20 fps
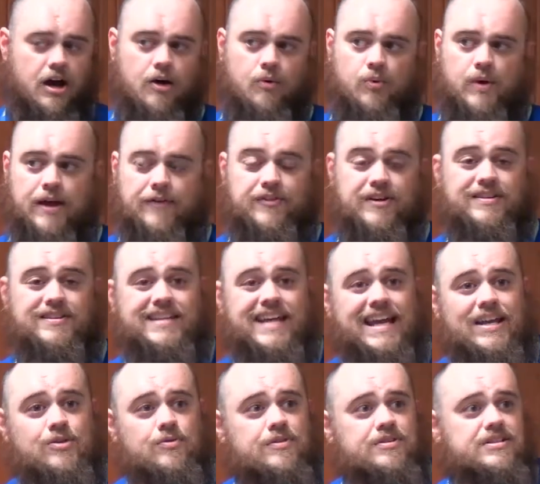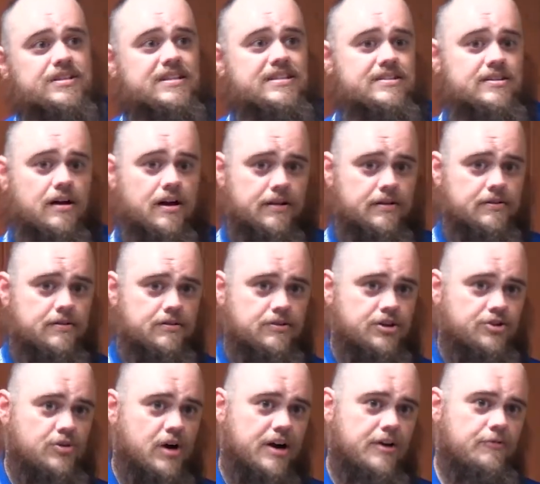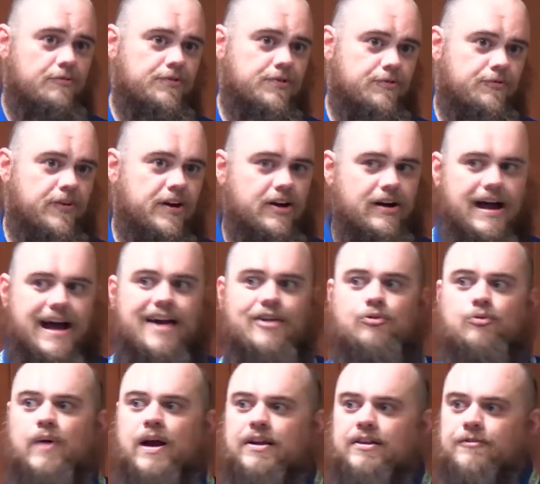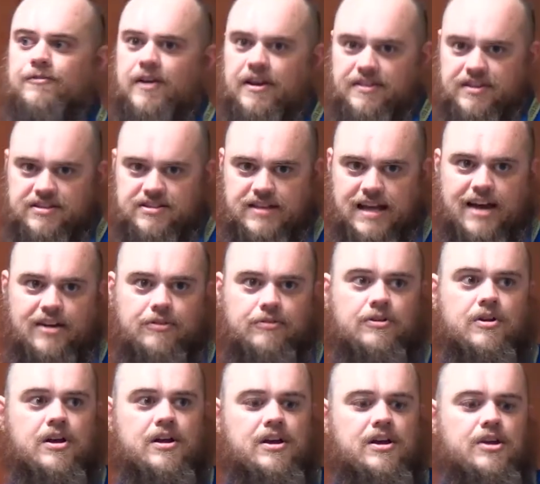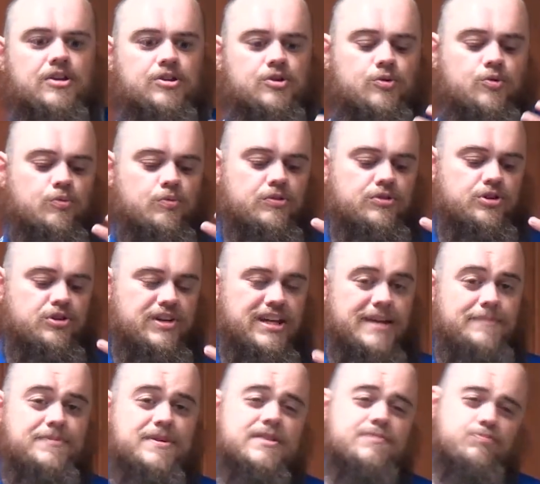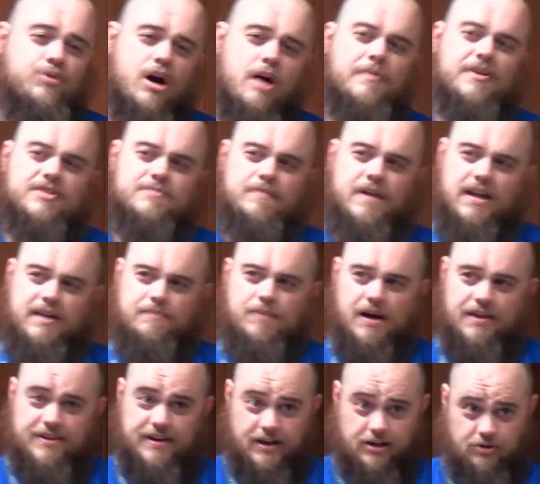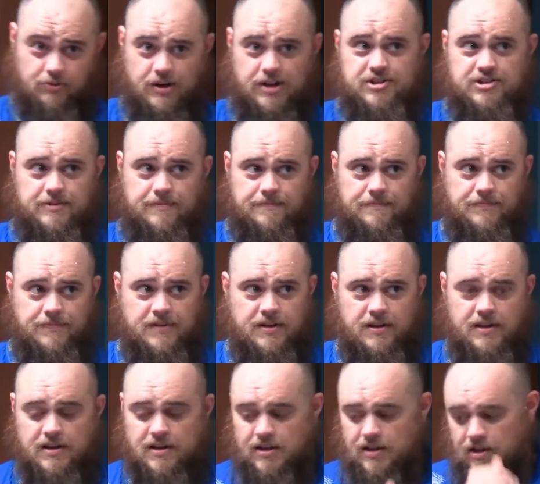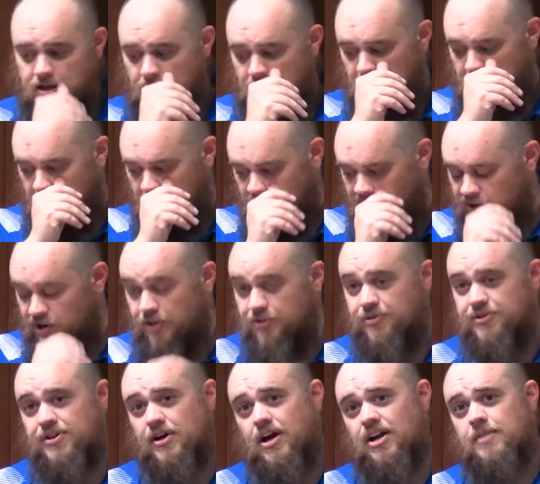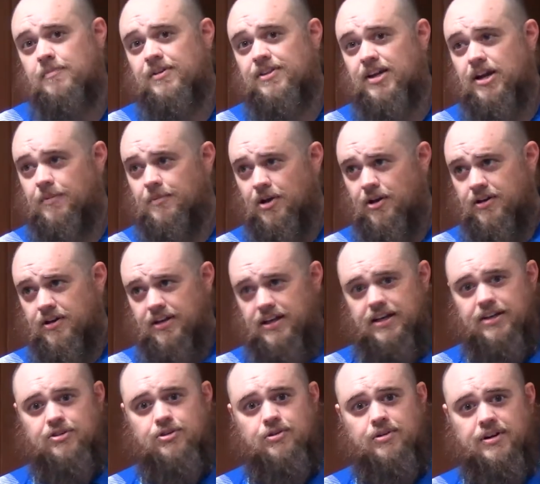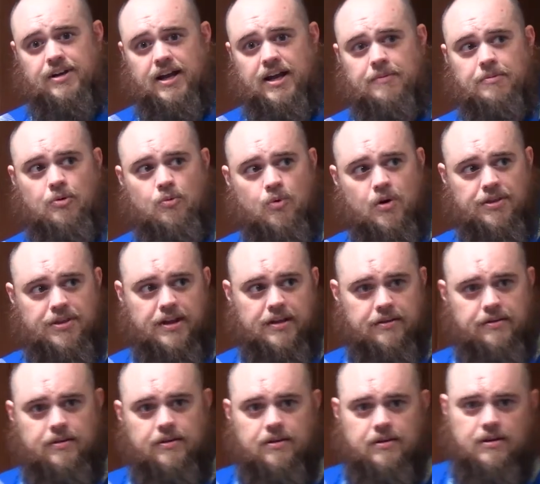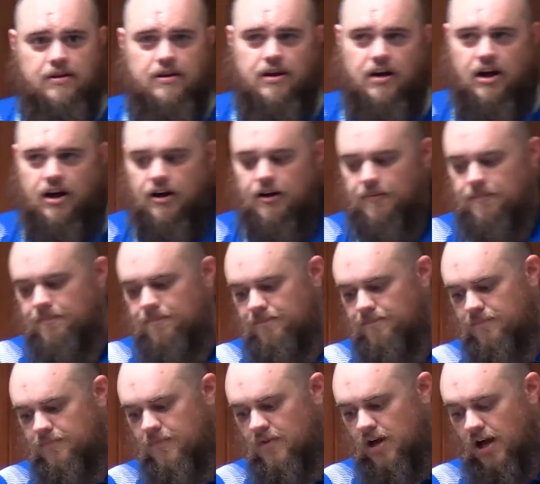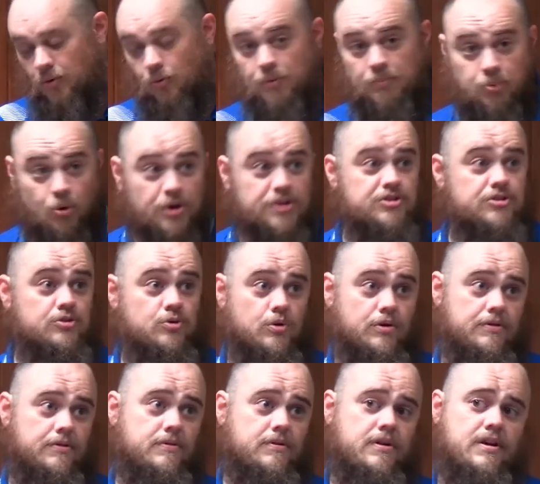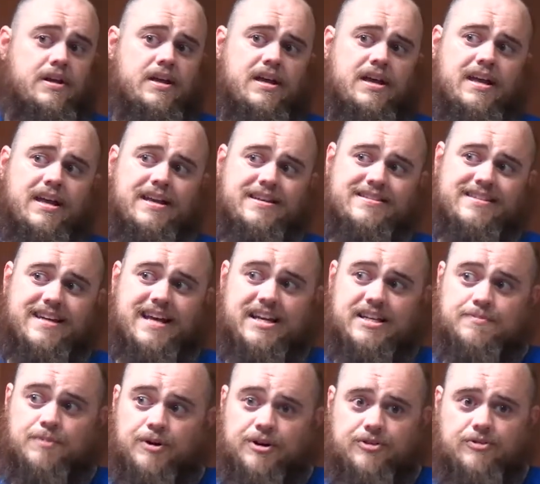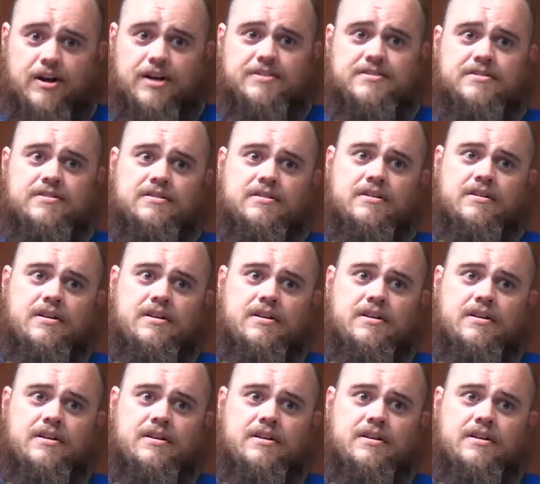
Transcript: we have continuously sought to try to figure out how to rectify this, how to keep this promise made by the Declaration. Another document that I'm not going to get into today, but one that I would point you toward, is the Gettysburg Address.